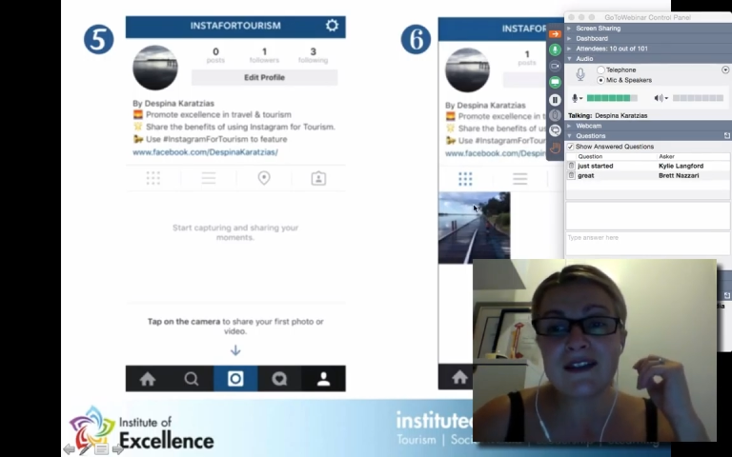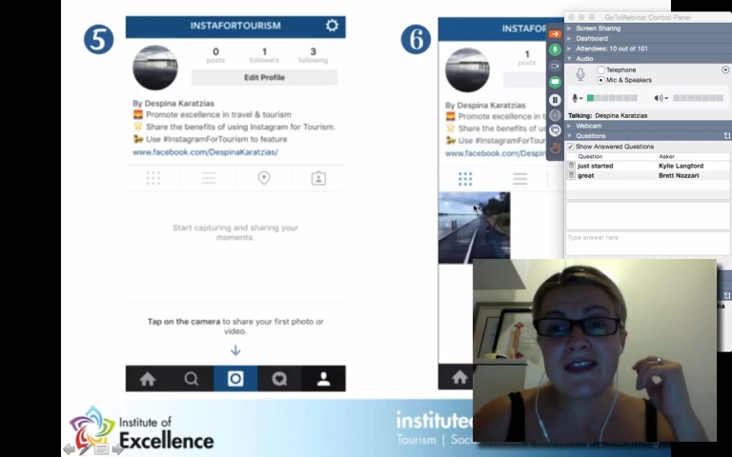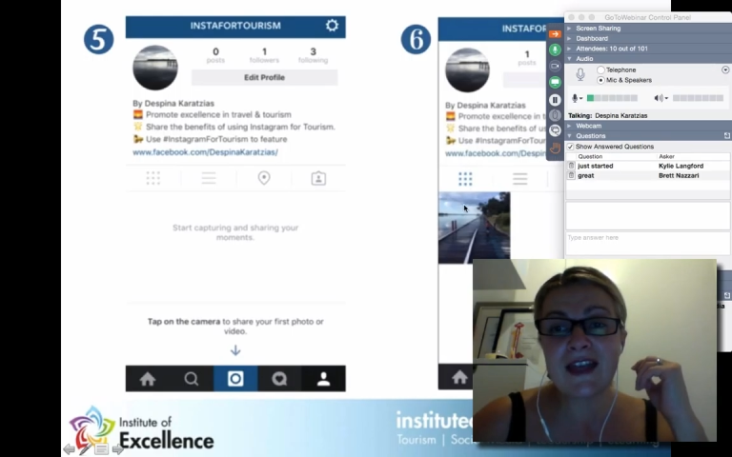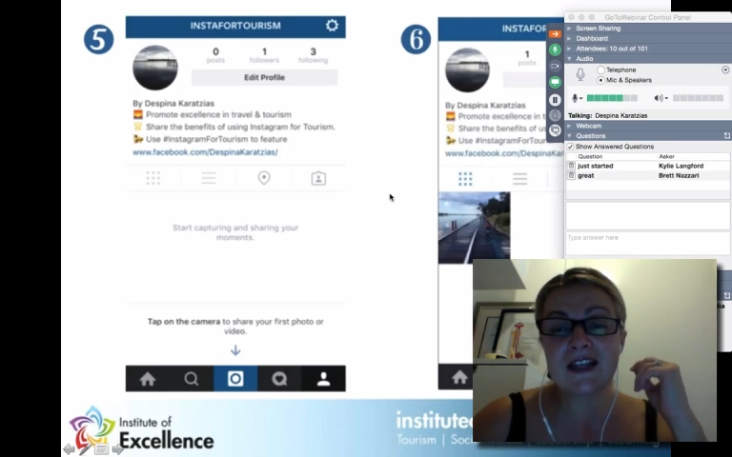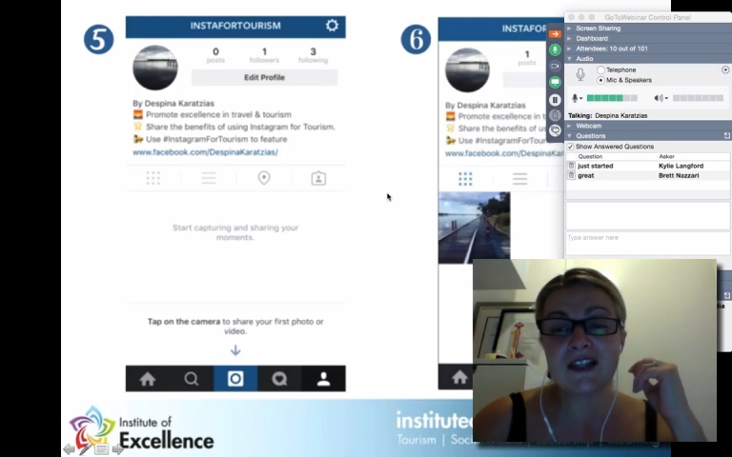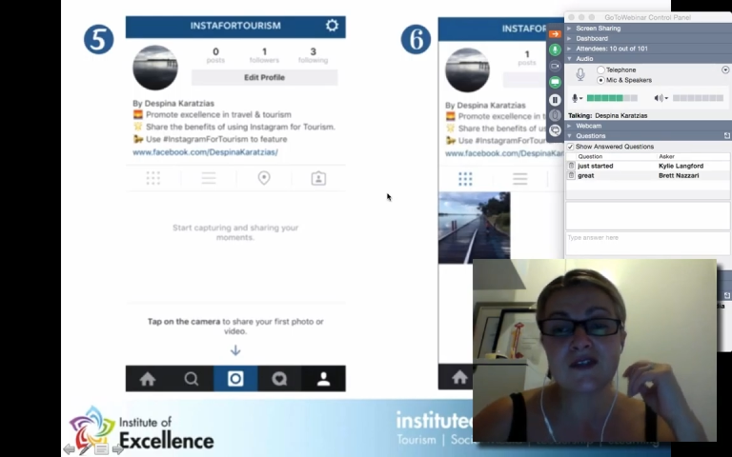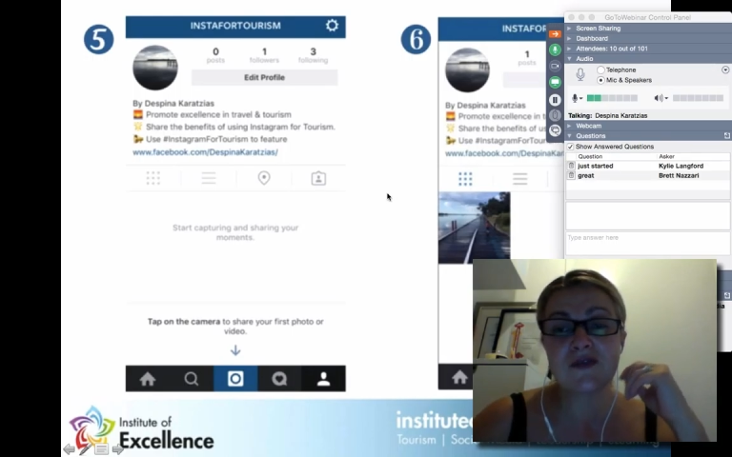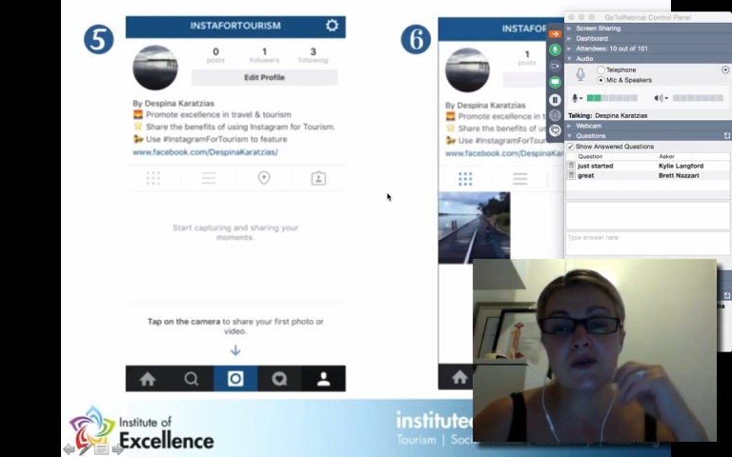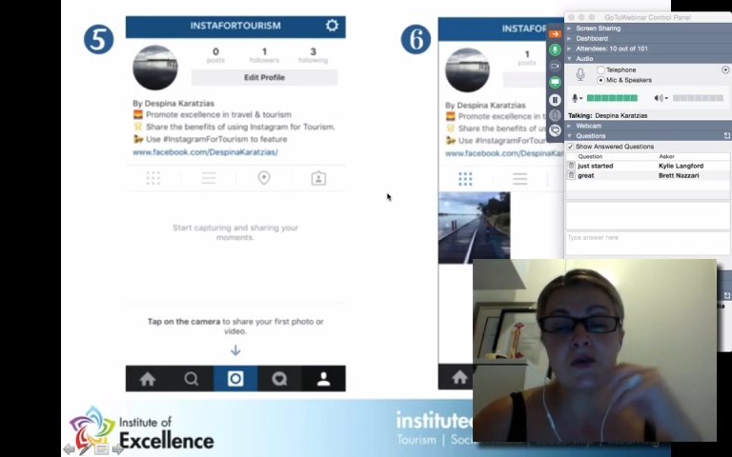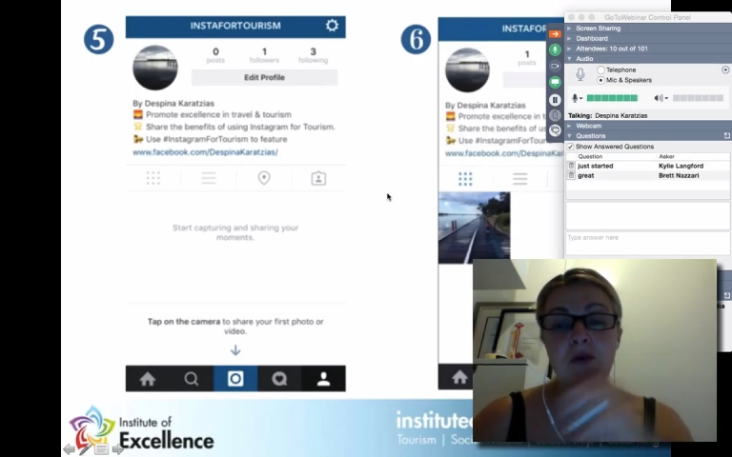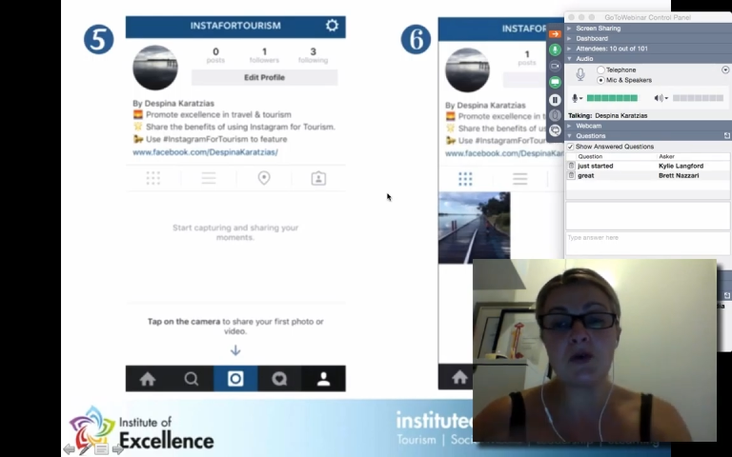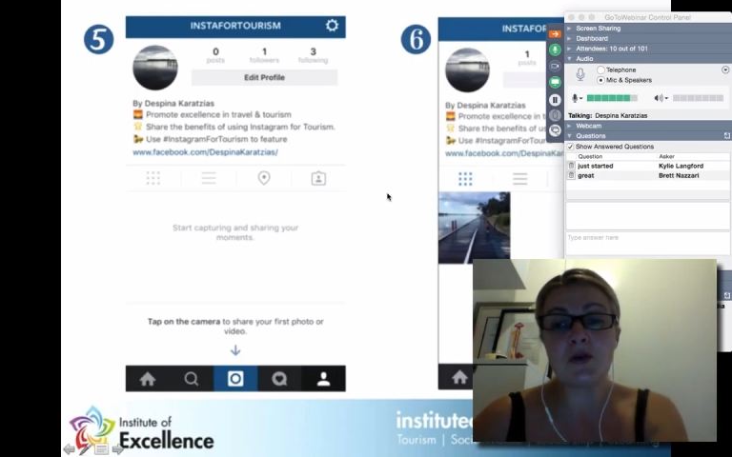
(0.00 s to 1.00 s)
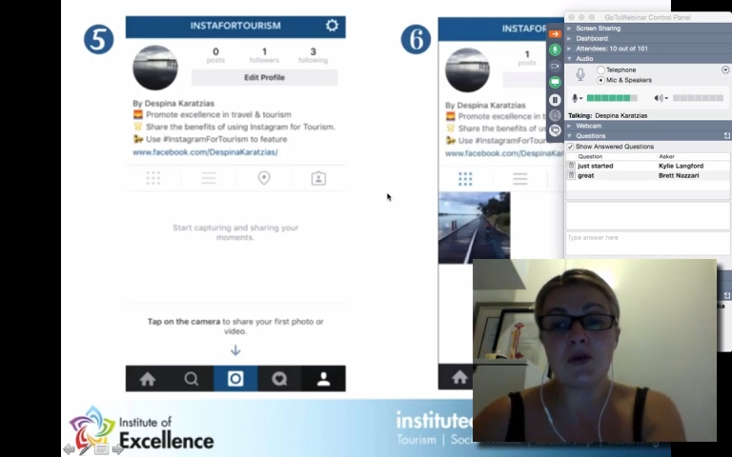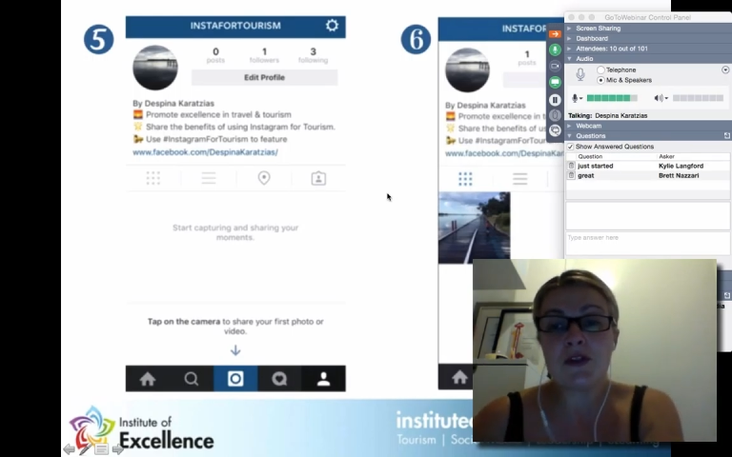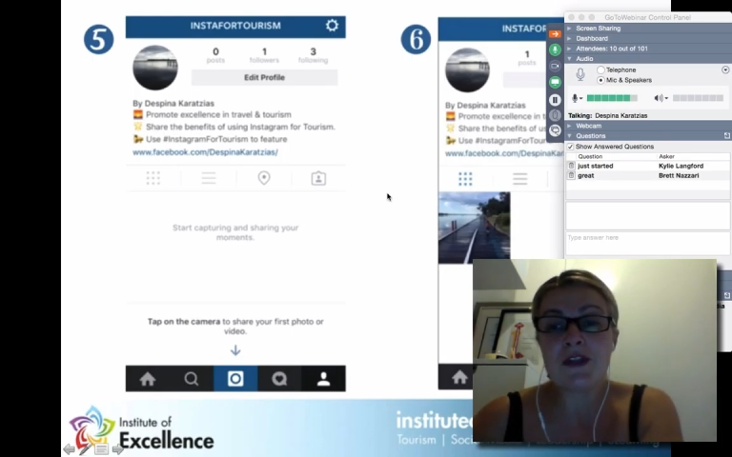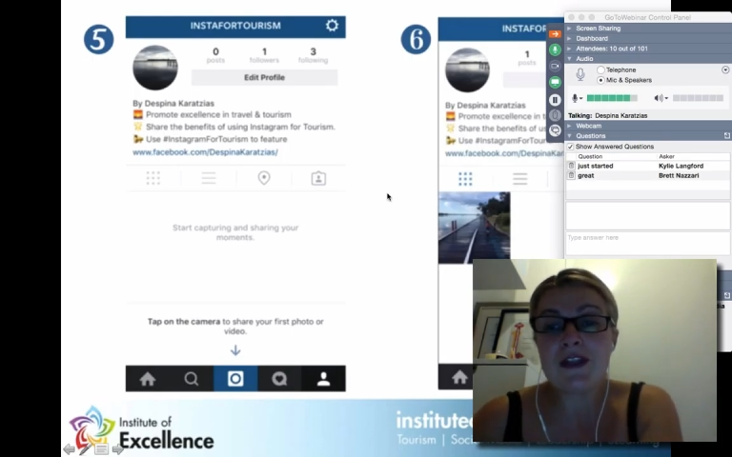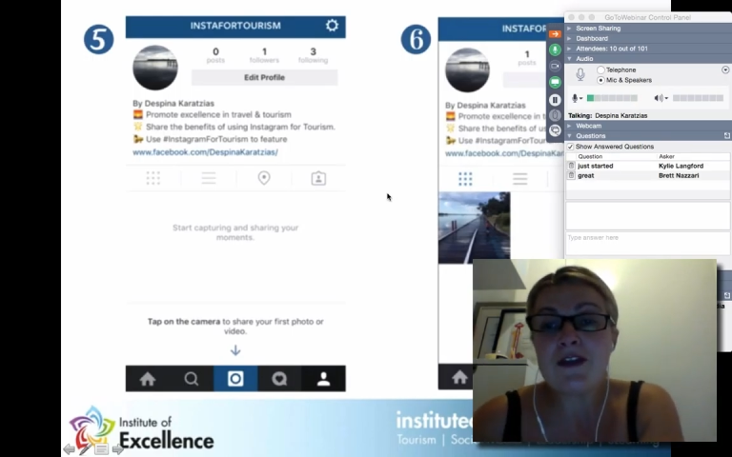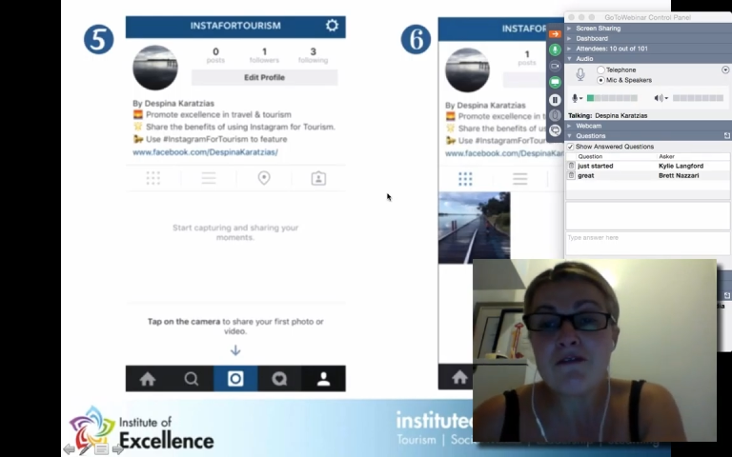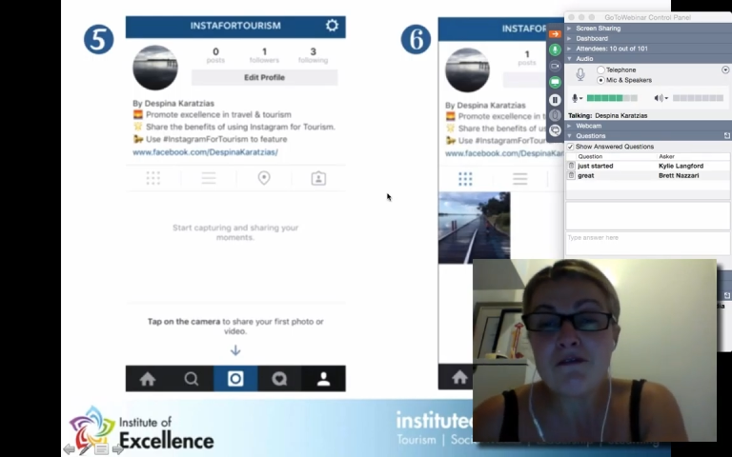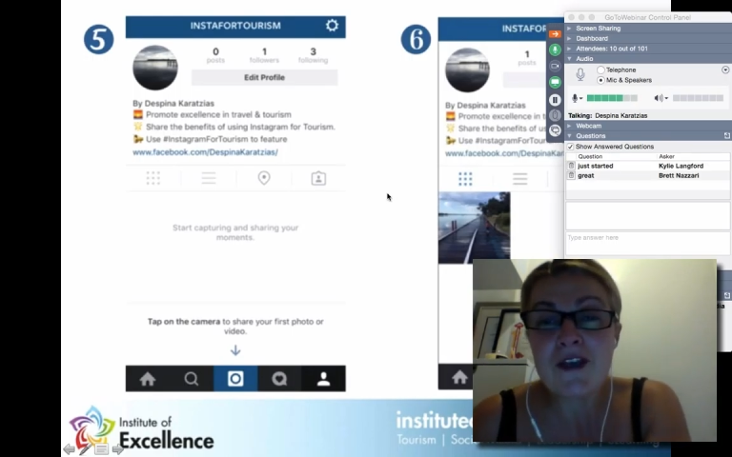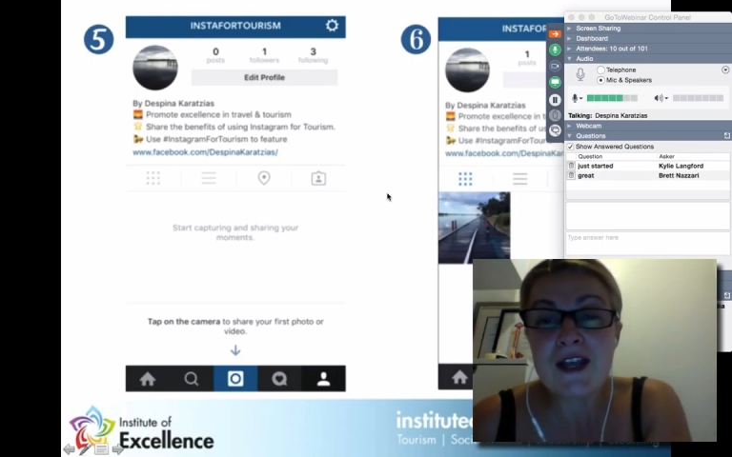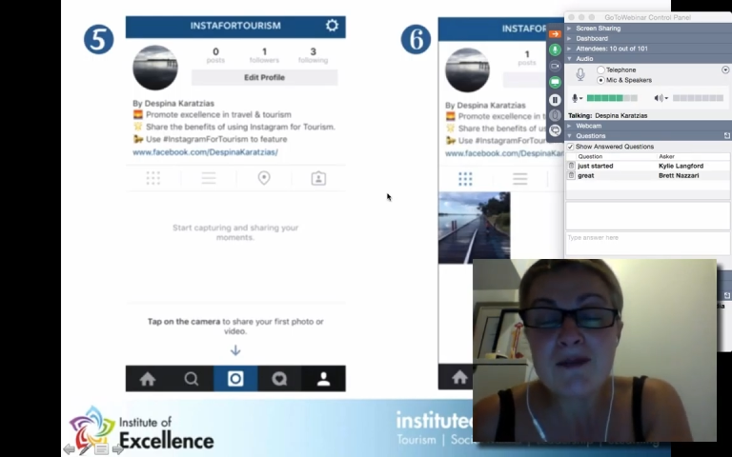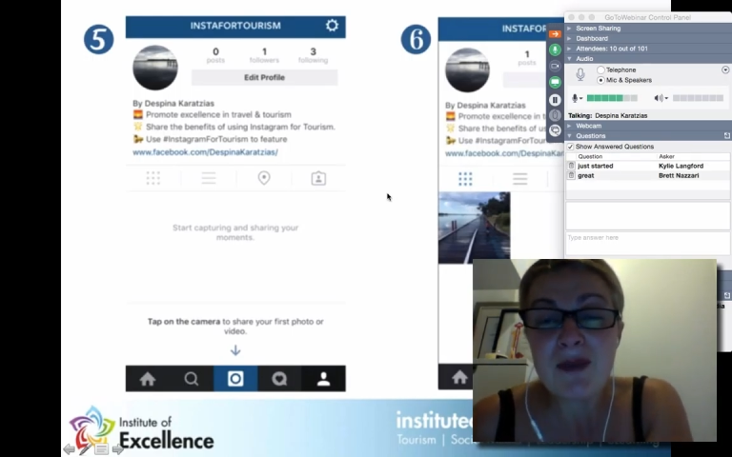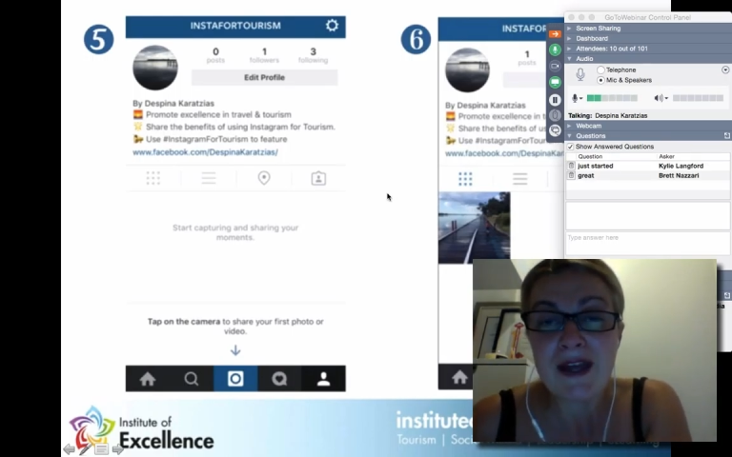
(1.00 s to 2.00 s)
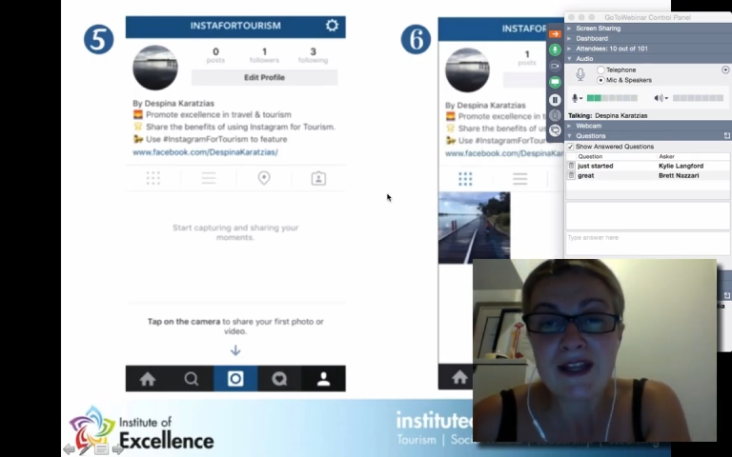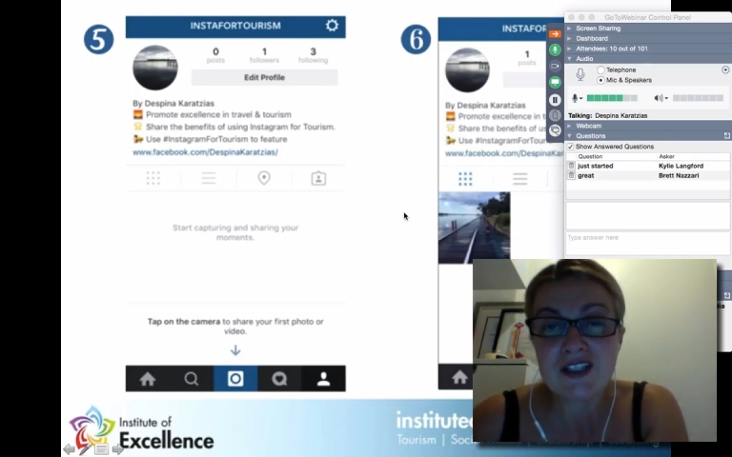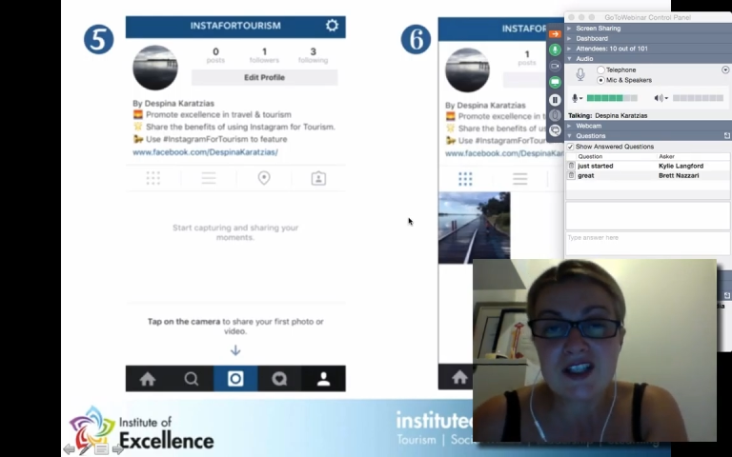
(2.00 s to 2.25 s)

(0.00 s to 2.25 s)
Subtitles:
Thanks for the feedback.